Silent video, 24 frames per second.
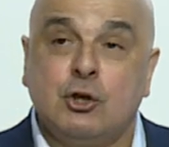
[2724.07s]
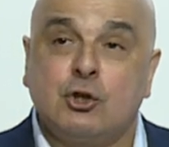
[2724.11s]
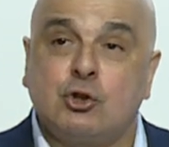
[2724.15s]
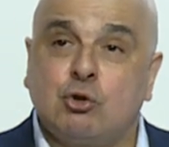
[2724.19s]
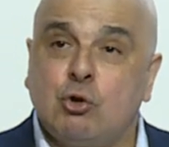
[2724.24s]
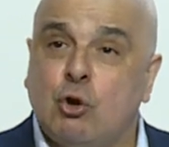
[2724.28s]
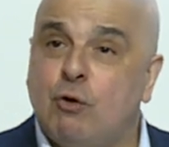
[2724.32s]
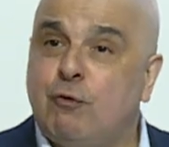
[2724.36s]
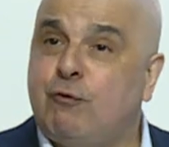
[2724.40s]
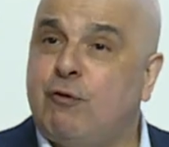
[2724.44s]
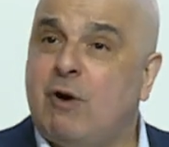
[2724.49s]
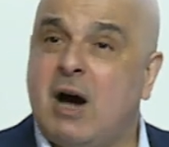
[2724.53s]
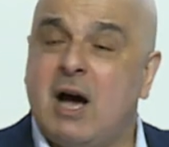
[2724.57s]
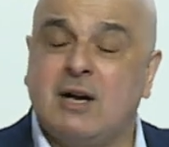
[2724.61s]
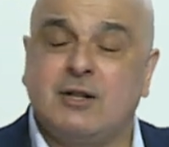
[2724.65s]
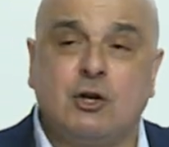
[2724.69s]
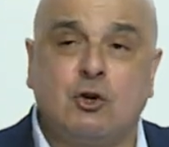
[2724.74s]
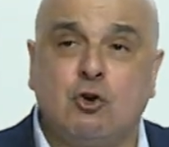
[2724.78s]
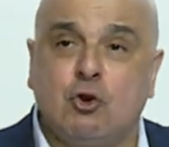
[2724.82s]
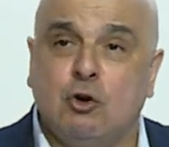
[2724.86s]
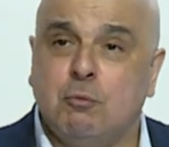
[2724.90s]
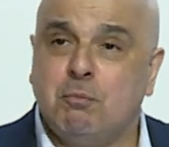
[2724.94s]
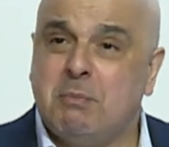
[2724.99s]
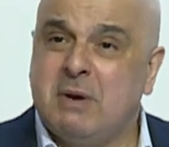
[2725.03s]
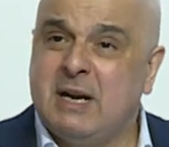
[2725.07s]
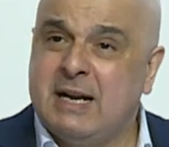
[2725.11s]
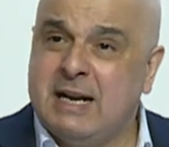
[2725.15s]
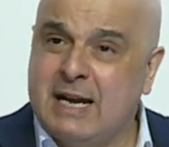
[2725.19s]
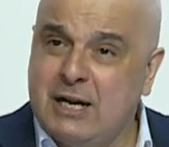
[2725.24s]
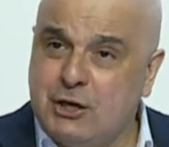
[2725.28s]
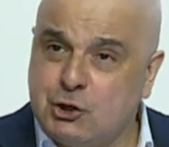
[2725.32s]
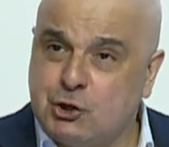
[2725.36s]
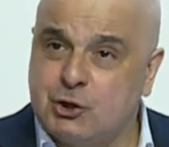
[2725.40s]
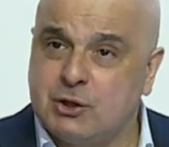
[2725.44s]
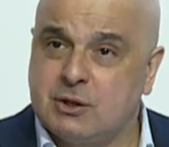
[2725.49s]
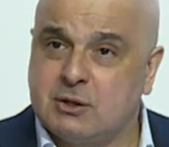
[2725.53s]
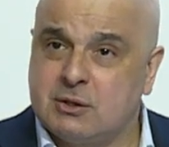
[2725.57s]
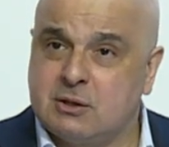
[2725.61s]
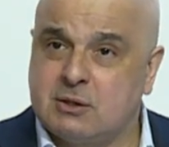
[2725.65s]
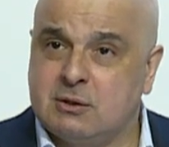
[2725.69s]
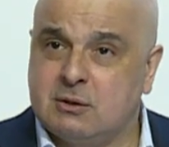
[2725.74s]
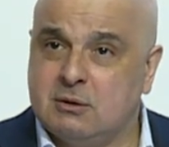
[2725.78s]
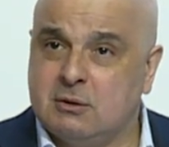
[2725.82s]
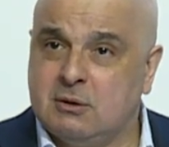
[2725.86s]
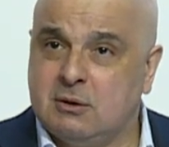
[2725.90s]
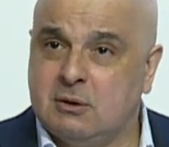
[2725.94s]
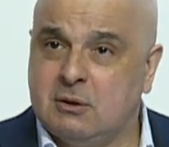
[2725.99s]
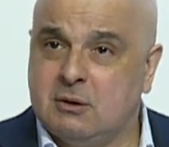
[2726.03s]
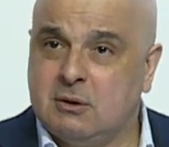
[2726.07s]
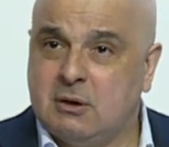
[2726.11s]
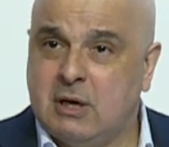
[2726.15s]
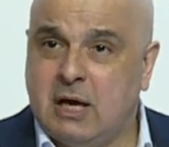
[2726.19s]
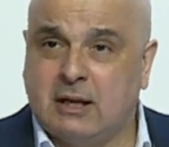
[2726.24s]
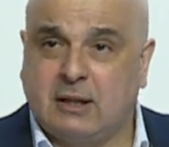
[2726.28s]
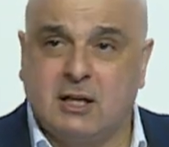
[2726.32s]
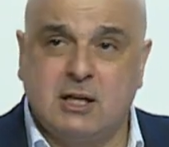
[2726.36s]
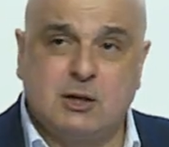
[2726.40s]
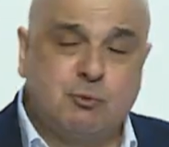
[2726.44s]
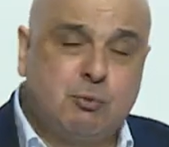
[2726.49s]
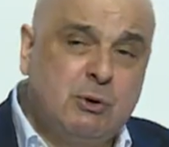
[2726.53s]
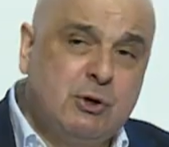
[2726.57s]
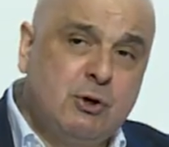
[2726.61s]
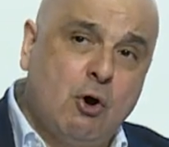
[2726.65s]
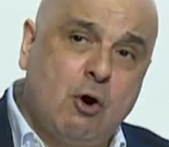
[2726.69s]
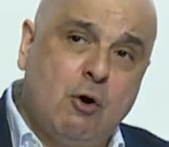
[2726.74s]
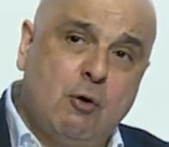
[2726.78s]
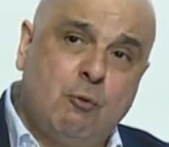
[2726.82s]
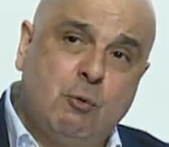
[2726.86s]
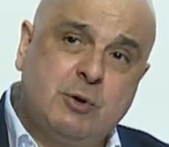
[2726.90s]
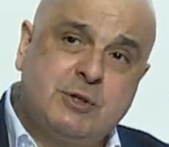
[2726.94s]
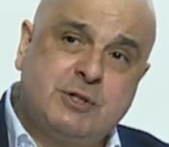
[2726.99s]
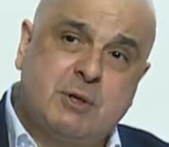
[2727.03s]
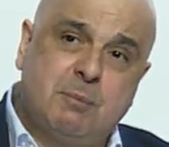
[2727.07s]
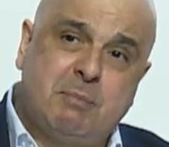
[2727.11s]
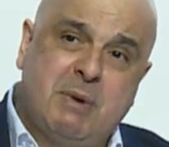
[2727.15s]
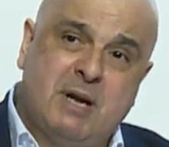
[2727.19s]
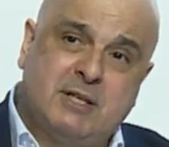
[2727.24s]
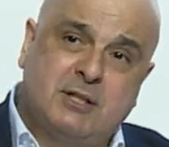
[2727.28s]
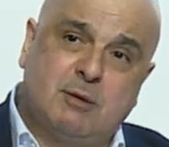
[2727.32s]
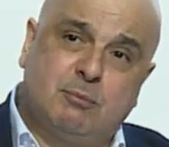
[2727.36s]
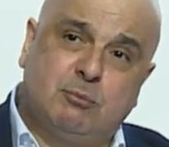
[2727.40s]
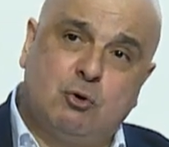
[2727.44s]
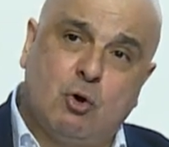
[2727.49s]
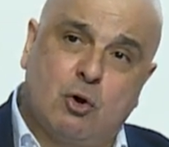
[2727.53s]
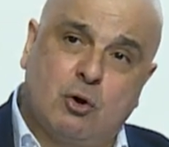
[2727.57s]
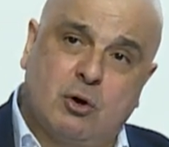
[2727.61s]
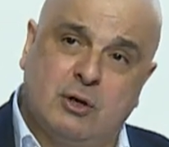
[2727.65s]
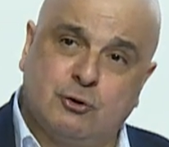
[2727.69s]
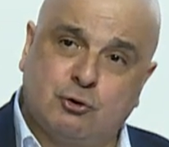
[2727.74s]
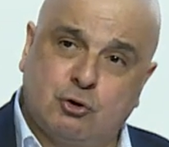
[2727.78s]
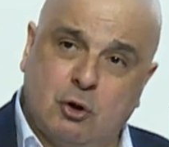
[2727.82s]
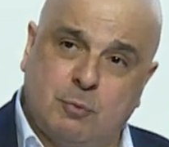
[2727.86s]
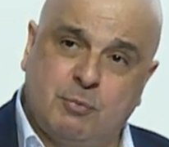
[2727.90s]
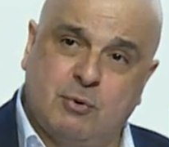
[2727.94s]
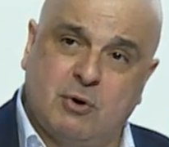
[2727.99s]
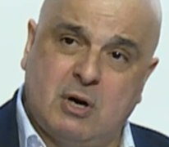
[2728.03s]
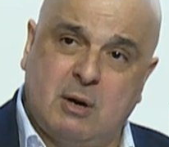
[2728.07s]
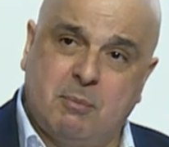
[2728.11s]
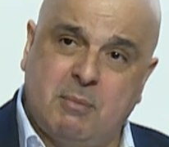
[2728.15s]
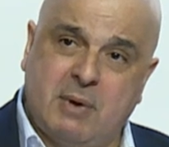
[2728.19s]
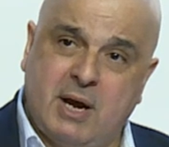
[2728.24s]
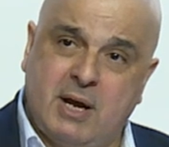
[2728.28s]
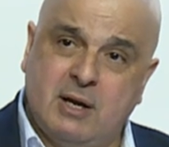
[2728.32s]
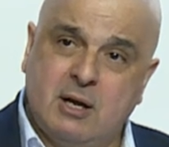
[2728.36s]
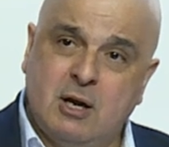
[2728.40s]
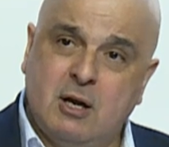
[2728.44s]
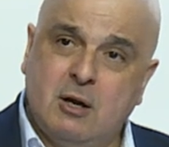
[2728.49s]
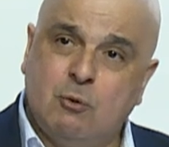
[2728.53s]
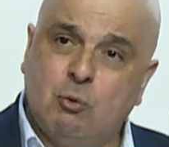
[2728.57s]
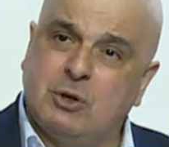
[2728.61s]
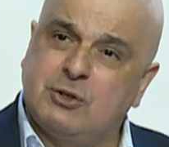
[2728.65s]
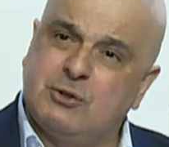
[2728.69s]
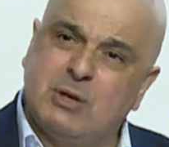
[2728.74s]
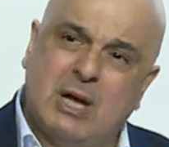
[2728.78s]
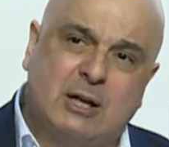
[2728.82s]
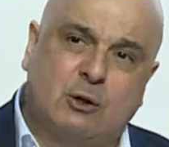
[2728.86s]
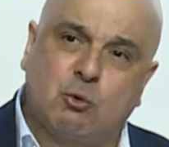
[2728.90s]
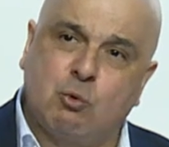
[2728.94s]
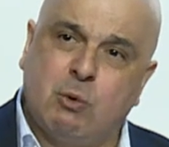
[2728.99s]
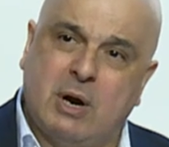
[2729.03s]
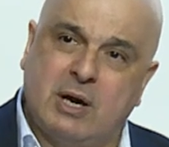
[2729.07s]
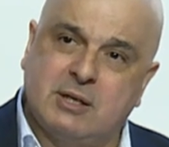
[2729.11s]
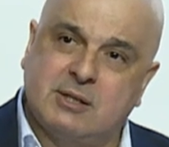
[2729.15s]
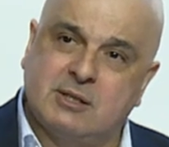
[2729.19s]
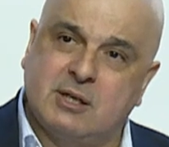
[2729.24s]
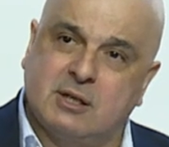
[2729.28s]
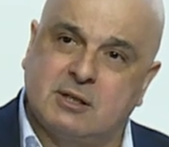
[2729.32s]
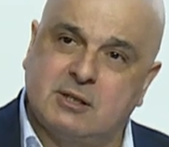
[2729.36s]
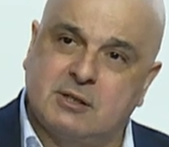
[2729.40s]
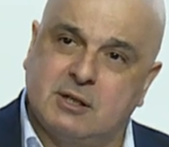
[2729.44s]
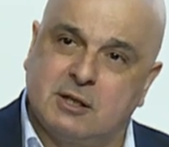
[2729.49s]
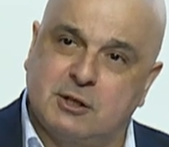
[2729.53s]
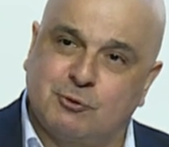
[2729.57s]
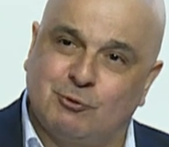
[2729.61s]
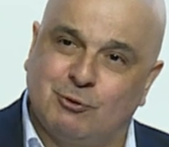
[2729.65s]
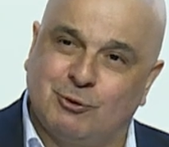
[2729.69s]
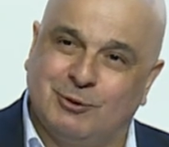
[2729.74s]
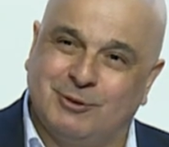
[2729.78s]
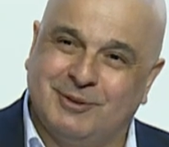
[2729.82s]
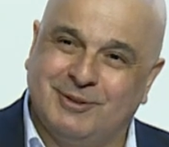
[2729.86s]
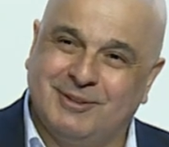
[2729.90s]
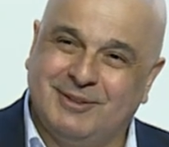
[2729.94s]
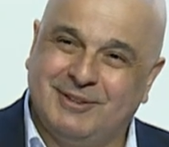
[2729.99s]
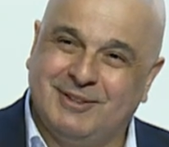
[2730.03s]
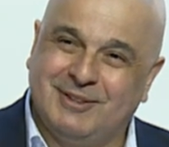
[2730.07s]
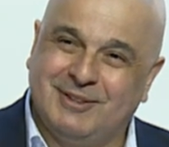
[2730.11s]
So far, the combinations, at least we know with the beta blocker and topiramate, was not quite successful